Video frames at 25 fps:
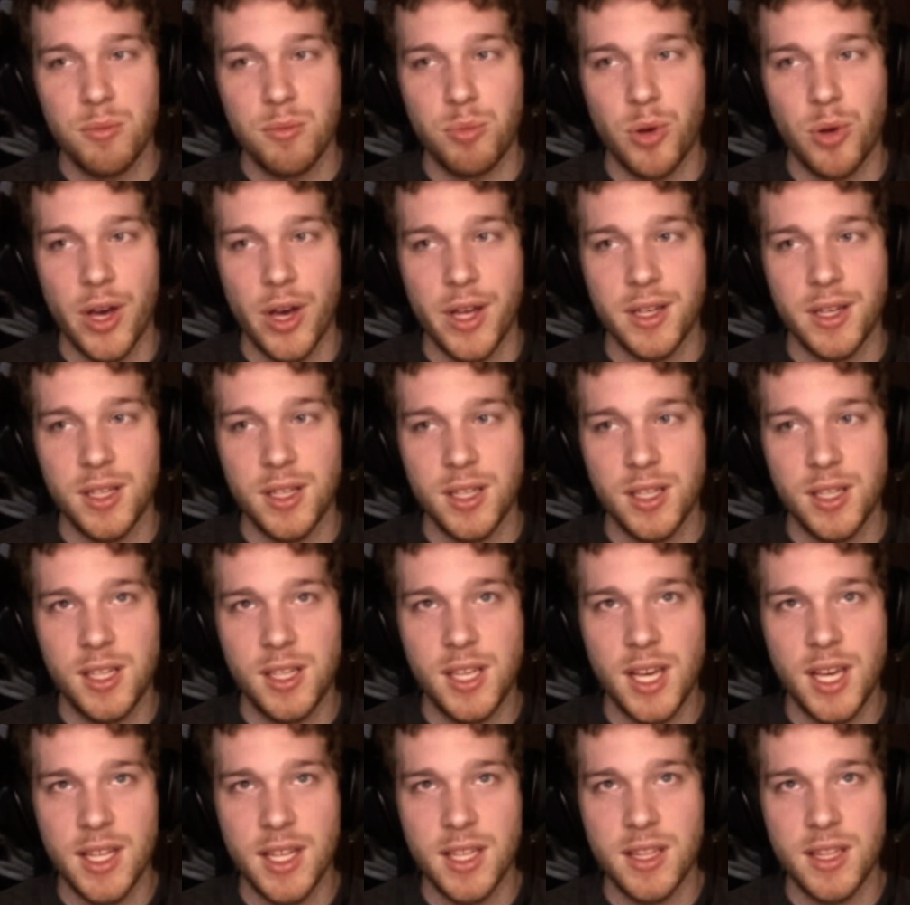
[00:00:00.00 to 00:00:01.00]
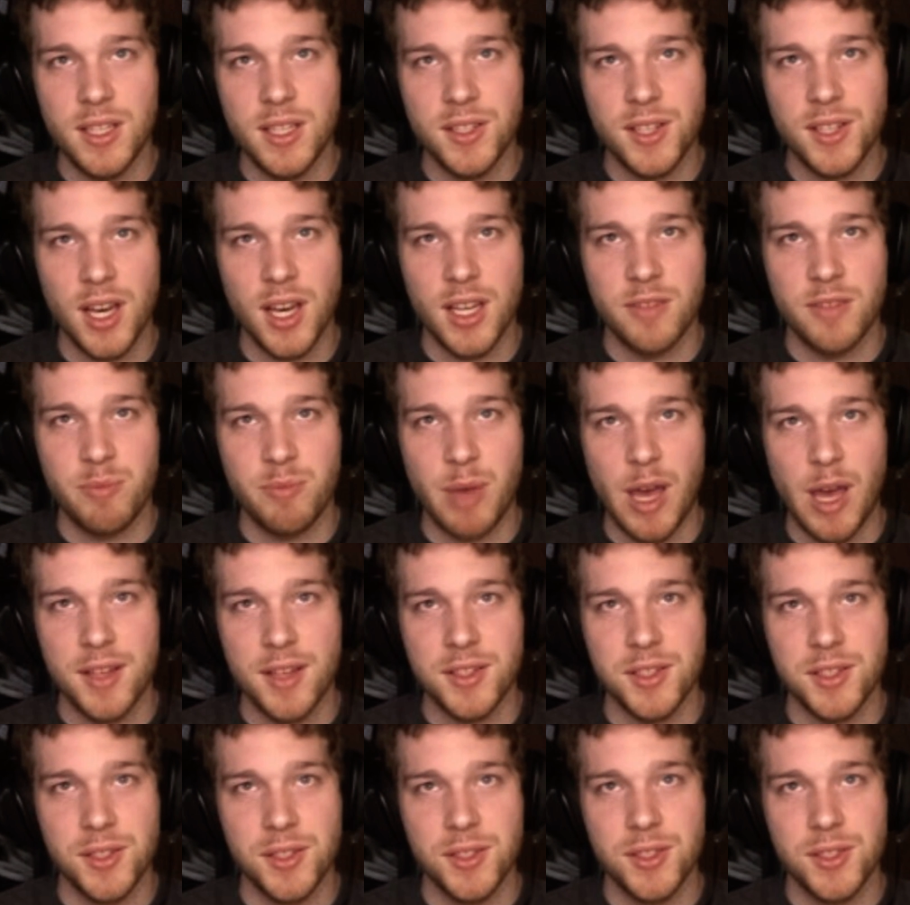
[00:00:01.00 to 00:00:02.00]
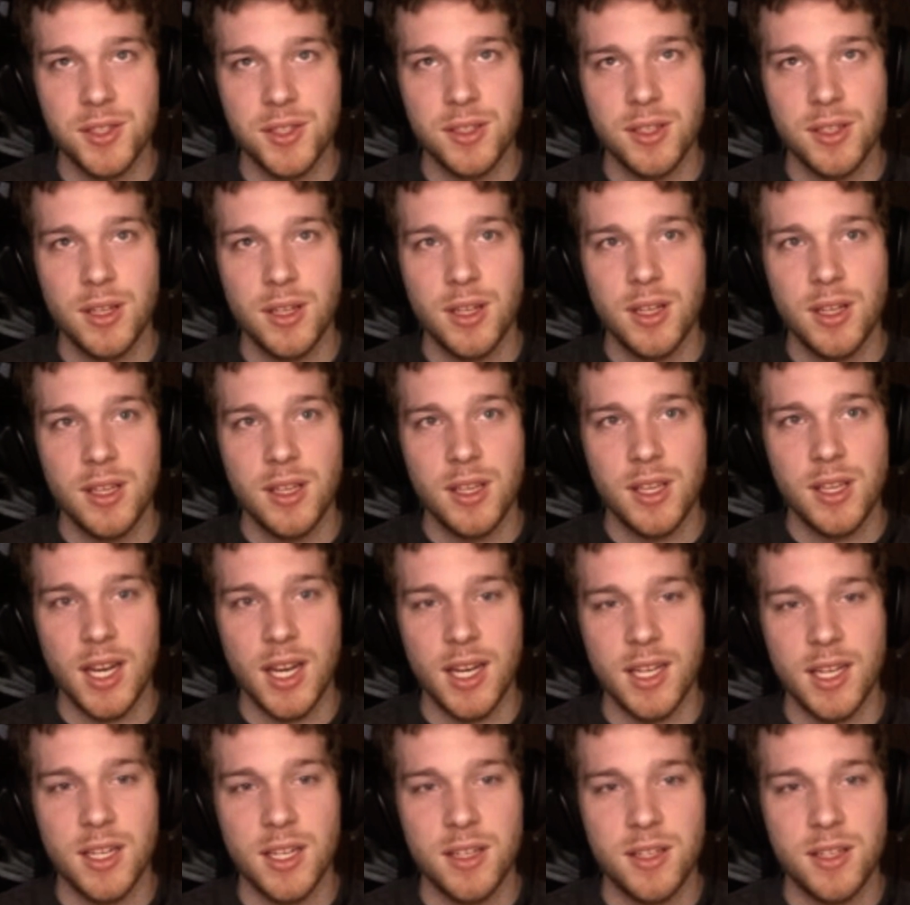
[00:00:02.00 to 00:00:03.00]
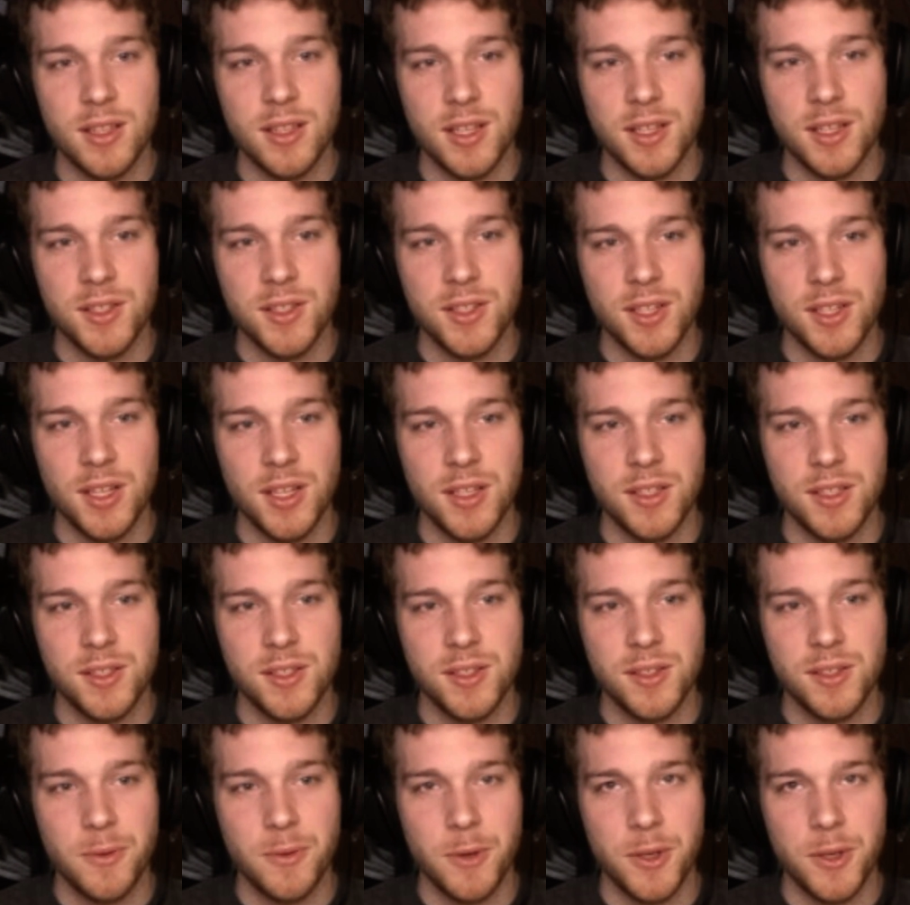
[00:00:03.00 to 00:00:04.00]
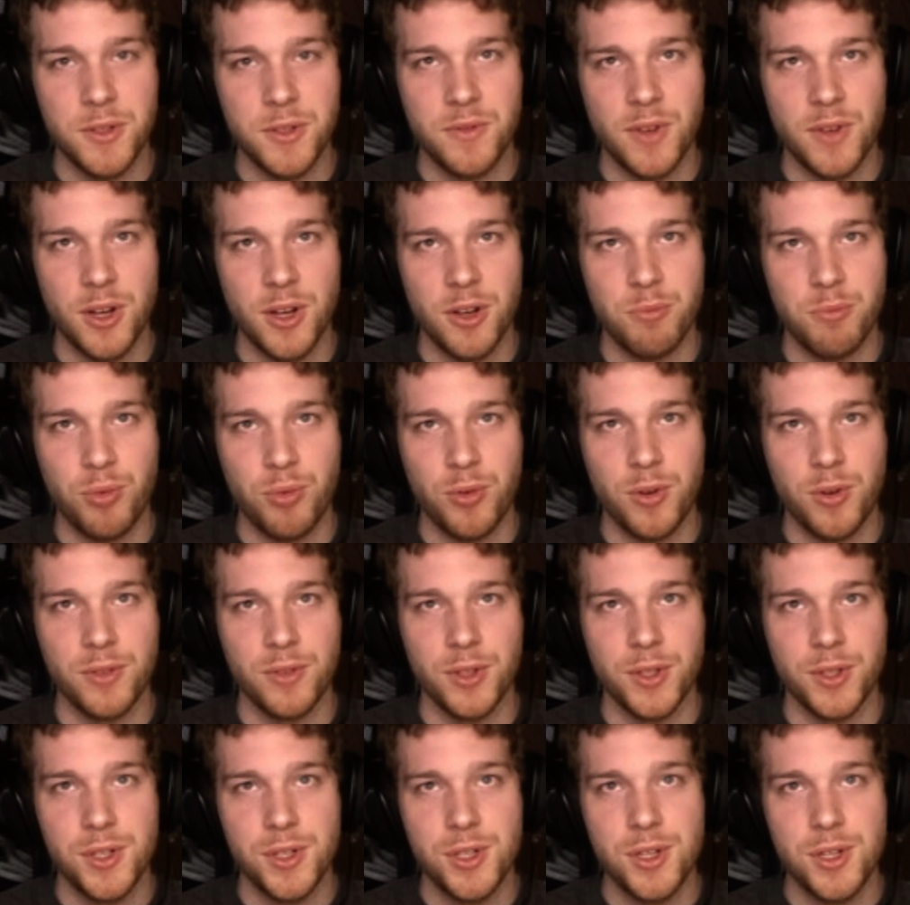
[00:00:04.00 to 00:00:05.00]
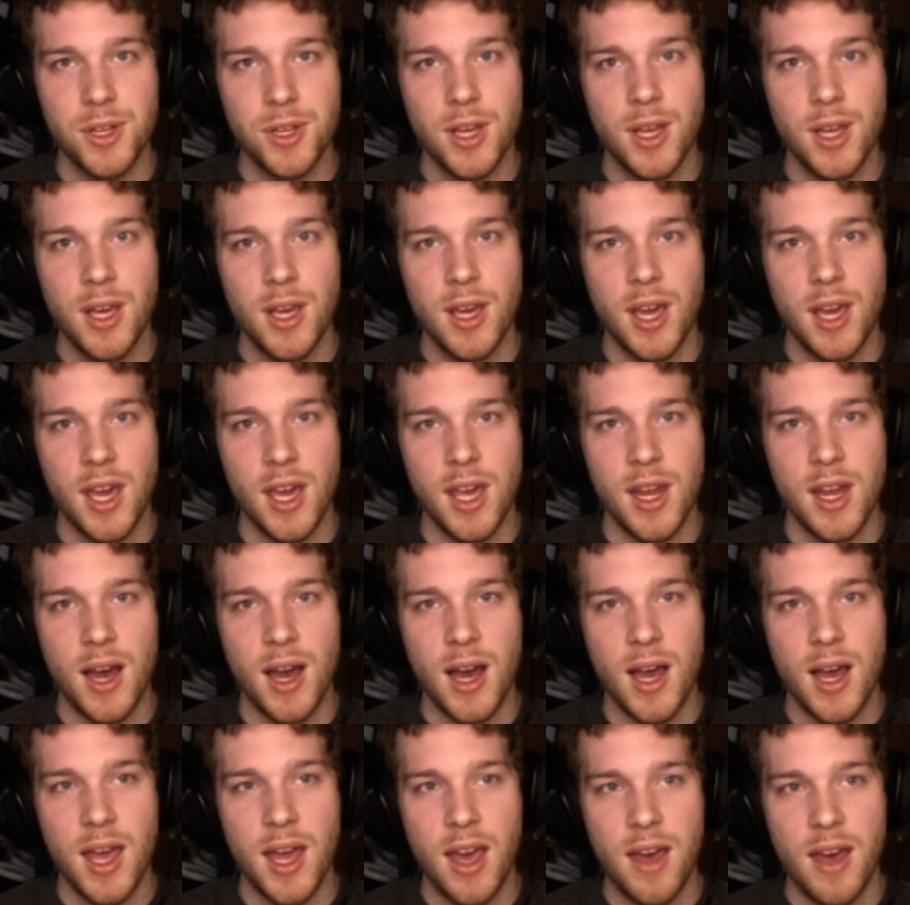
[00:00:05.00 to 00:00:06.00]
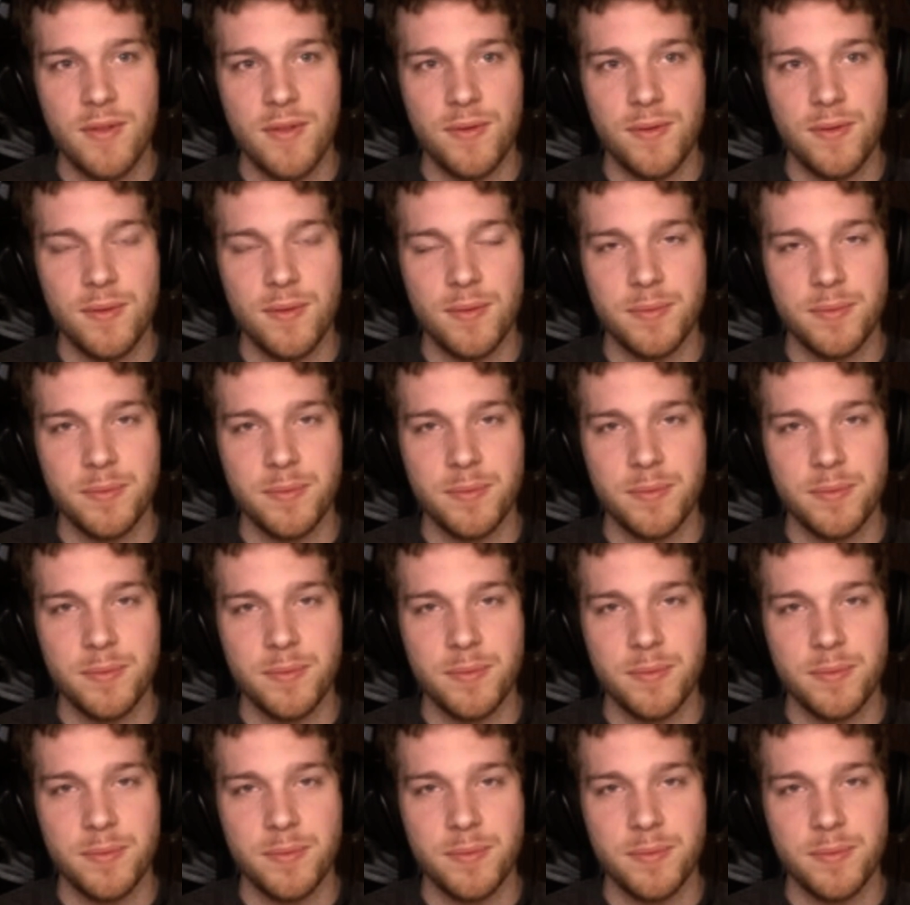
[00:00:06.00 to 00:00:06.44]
but getting these kind of passes, getting into this is very privileged, and I have